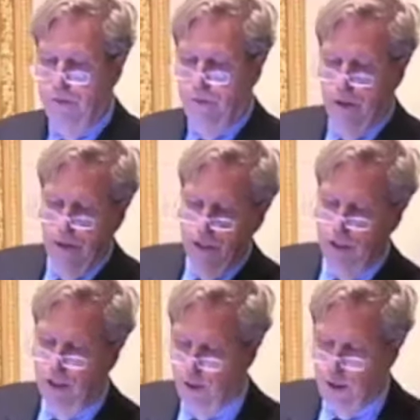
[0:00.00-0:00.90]
list
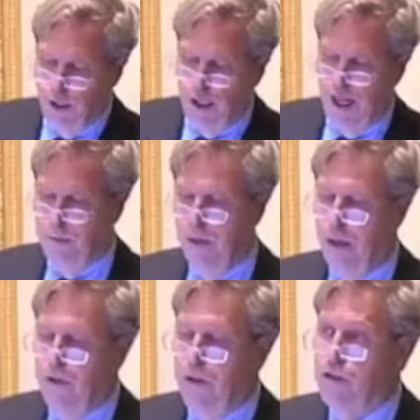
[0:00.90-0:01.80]
here at the top,
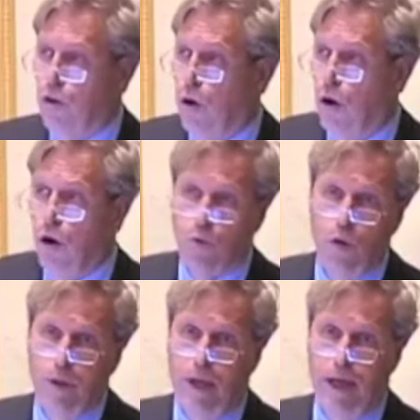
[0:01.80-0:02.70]
these are all
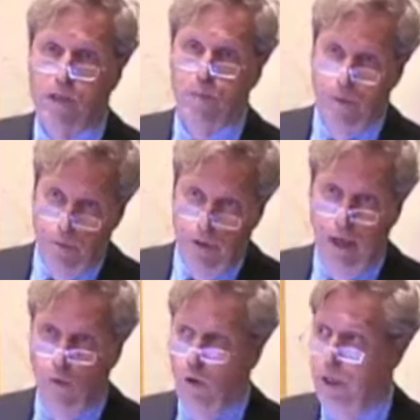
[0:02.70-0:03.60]

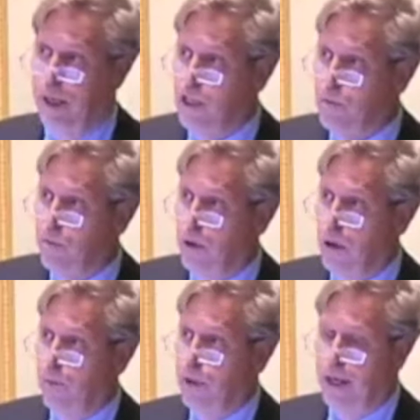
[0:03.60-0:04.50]
then Roman Haas
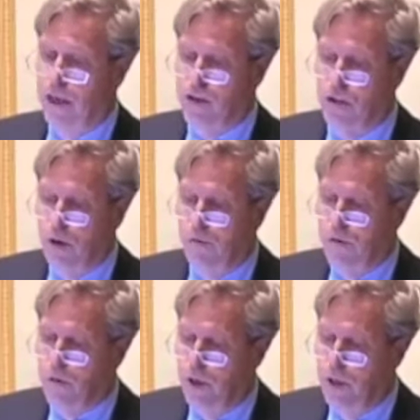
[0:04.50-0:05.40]
products,
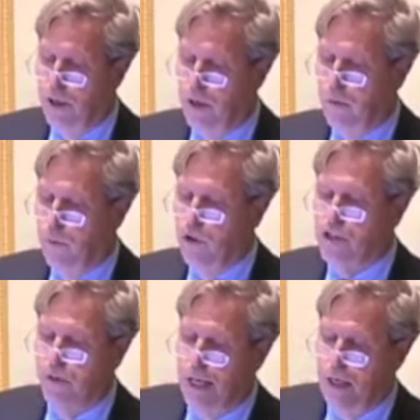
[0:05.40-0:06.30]
UF3, most
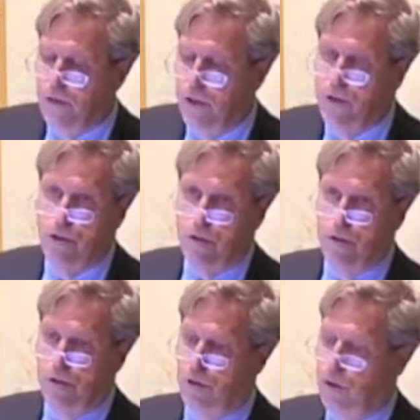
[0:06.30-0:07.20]
of it 1/8 inch
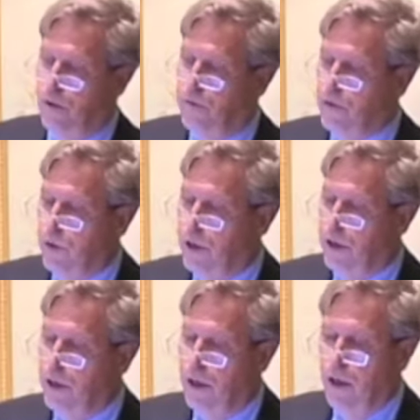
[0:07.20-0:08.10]
UF3.